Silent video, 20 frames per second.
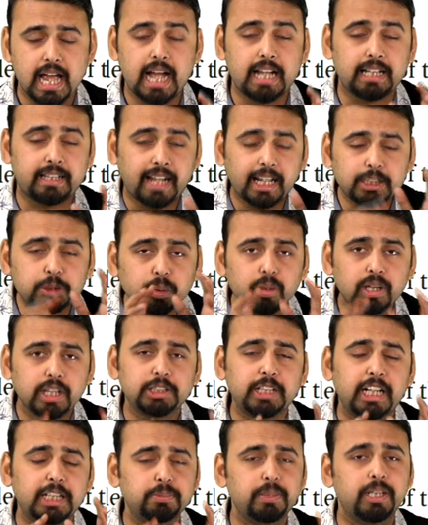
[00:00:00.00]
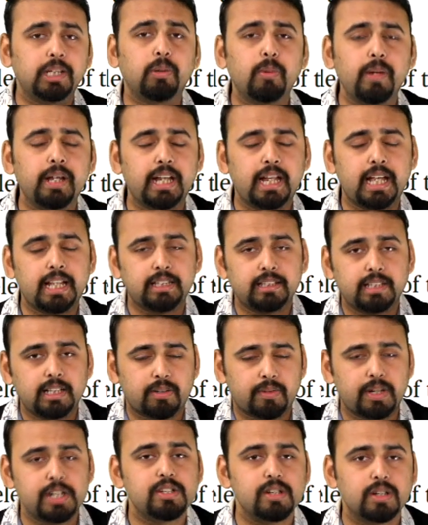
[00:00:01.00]
And that's what it has been doing in the
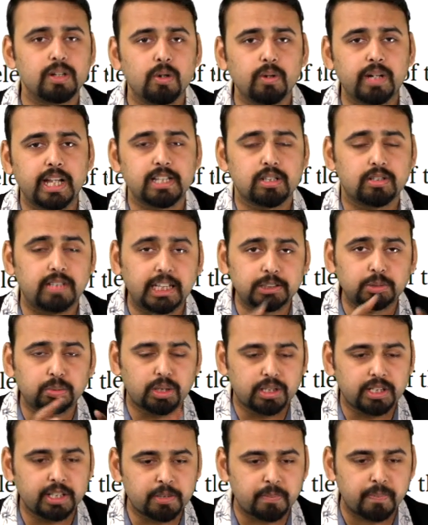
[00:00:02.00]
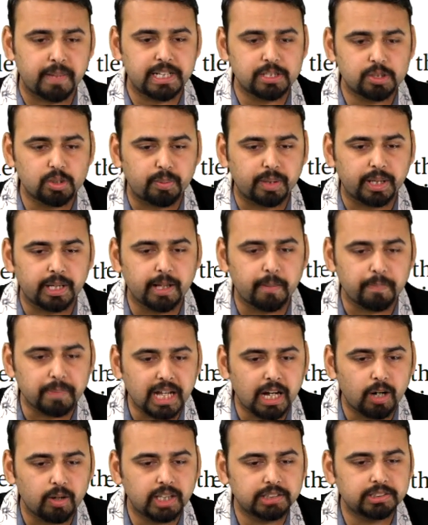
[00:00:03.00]
region. Okay, so that's what it means over here.
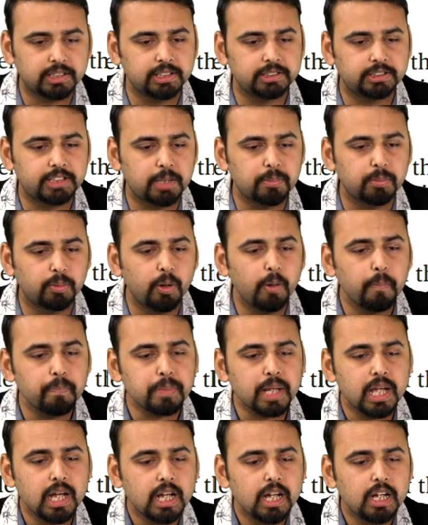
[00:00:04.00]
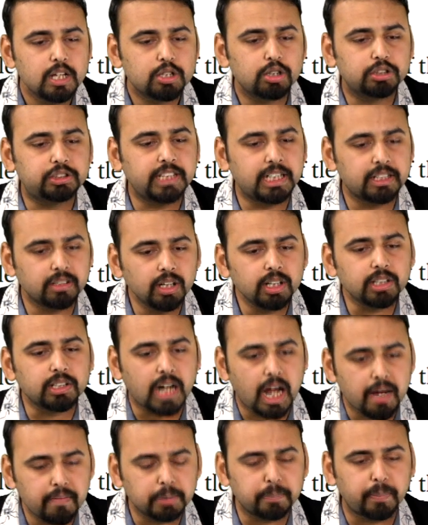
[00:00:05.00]
Now, let's understand more. So General
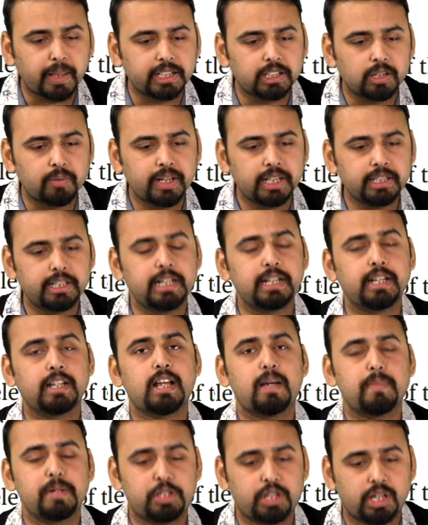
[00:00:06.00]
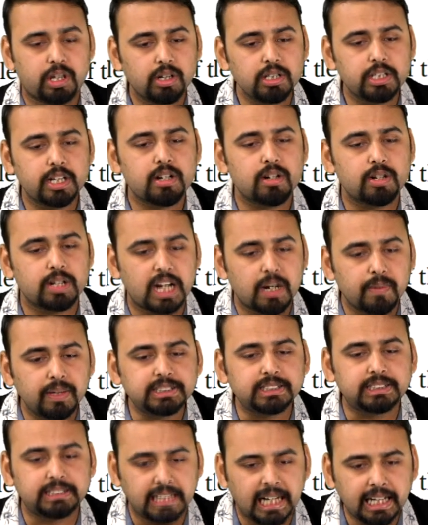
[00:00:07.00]
Rawat, by the way, the Indian Army General, General Rawat,
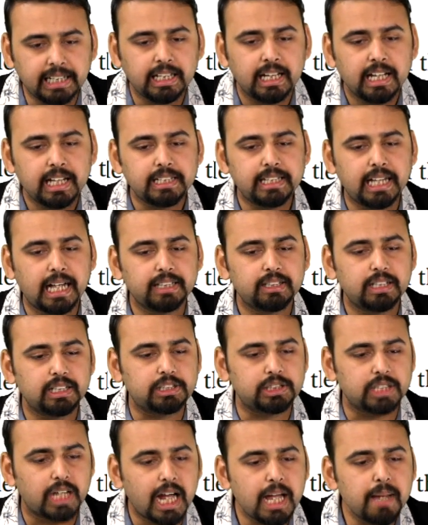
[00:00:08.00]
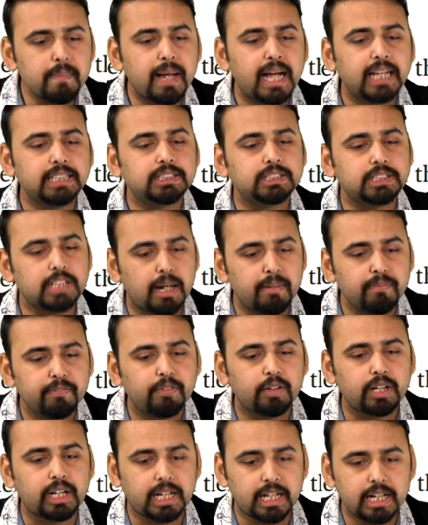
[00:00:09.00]
said that the time has come
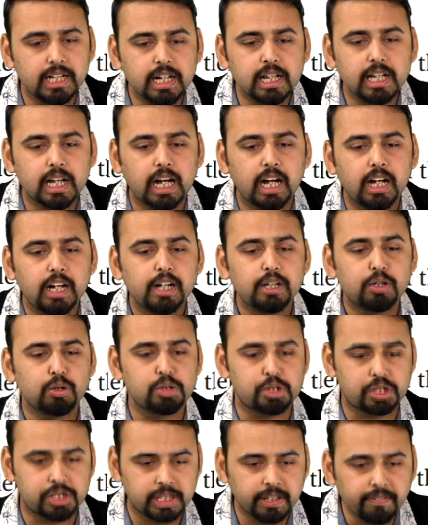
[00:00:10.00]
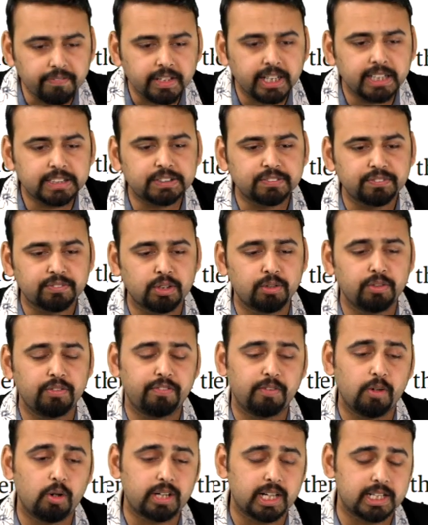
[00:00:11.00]
for India to shift
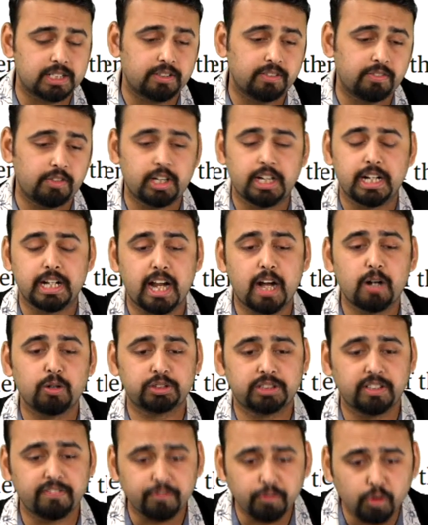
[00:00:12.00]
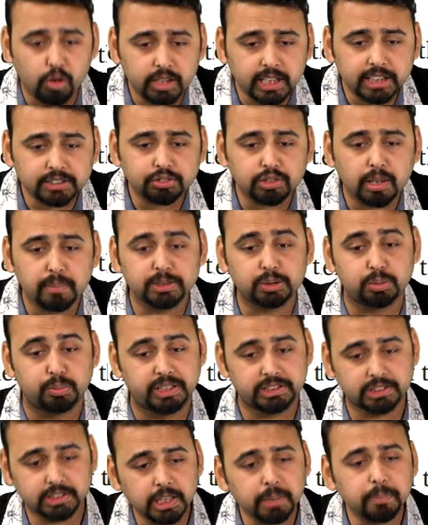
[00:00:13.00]
focus from its
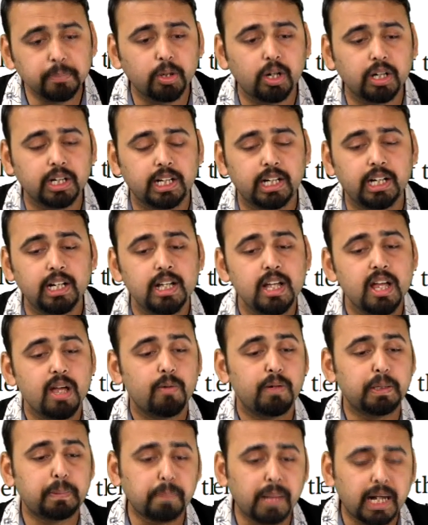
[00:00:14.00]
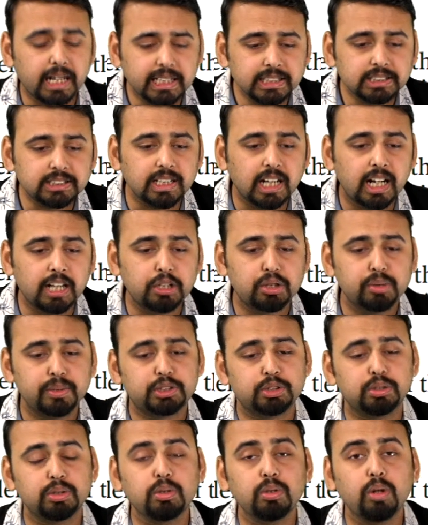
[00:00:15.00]
western border with Pakistan to
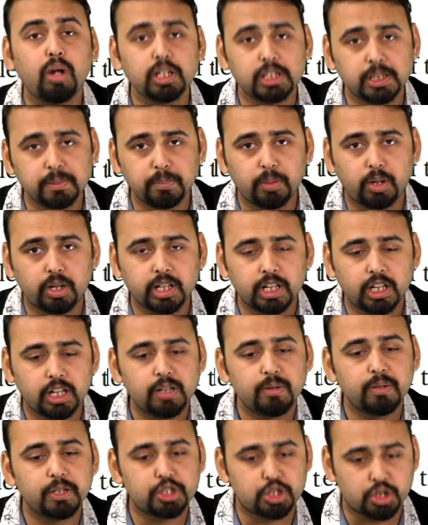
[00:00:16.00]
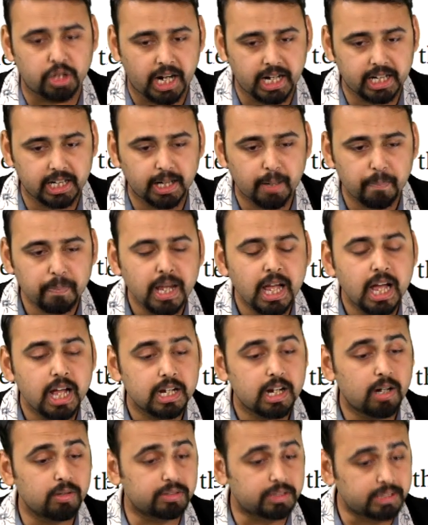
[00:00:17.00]
its northern border with China.
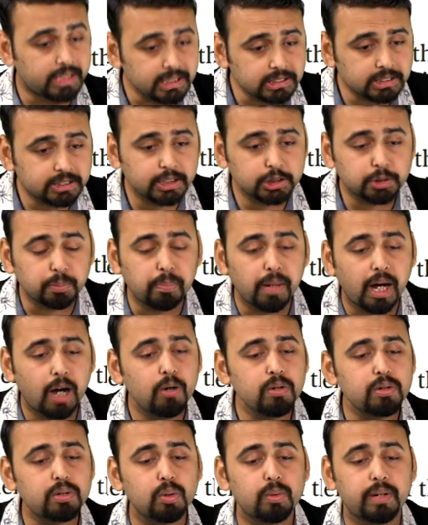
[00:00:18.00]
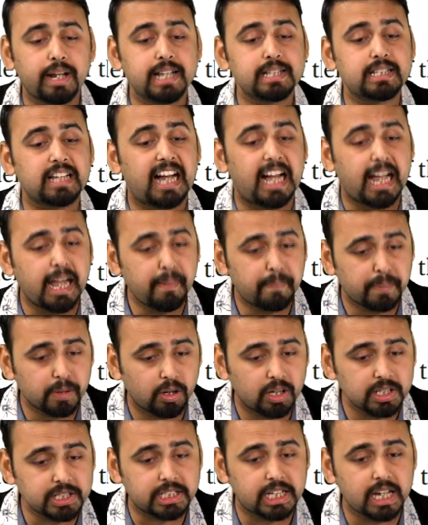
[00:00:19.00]
Now, this is bound to raise
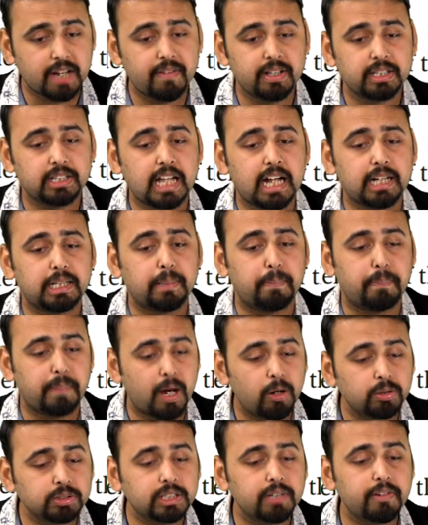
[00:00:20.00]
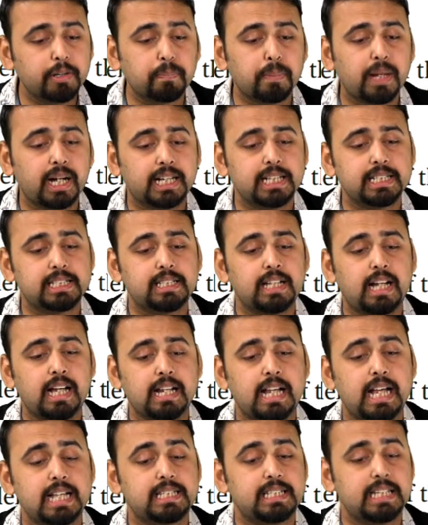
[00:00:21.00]
eyebrows, given that the boundary with Pakistan
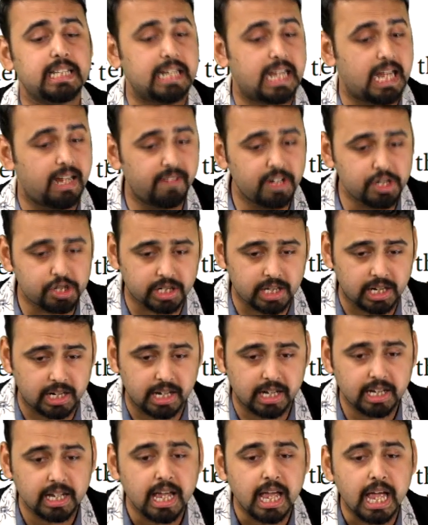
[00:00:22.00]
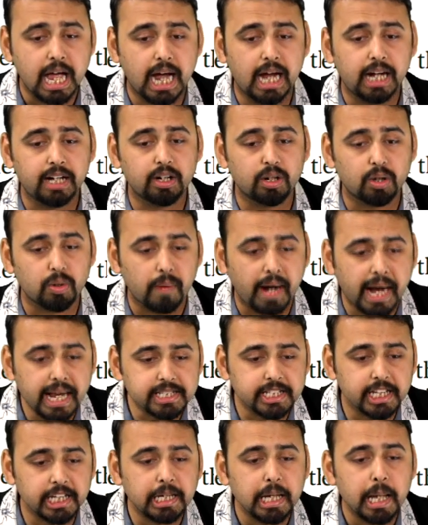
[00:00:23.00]
has seen heavy shelling and
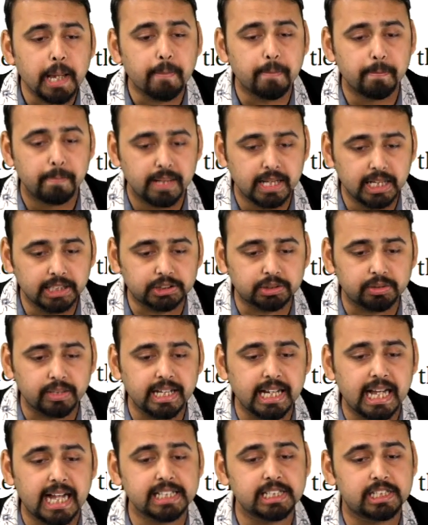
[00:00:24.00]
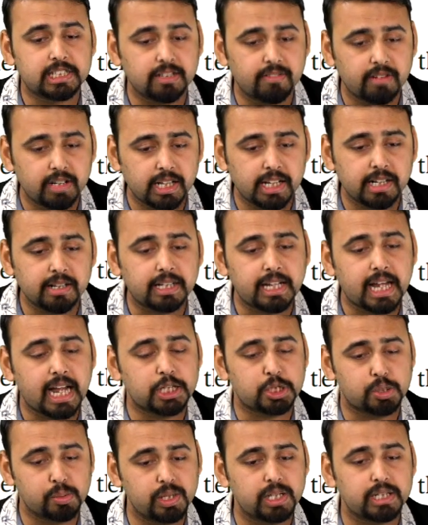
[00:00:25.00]
rising military and civilian
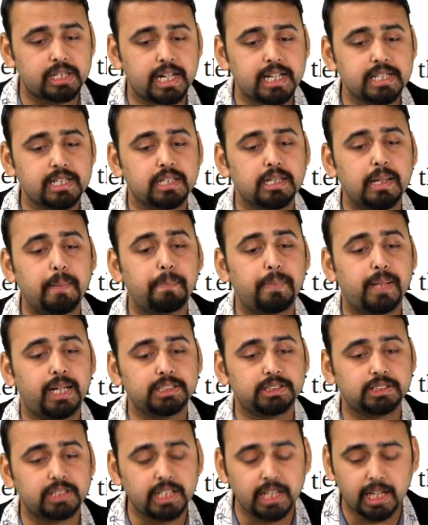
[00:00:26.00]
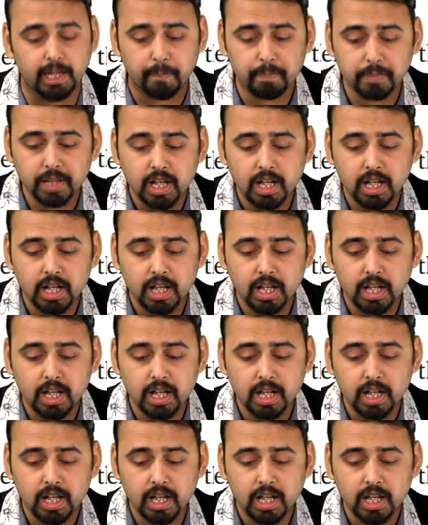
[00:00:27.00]
casualties in the past year.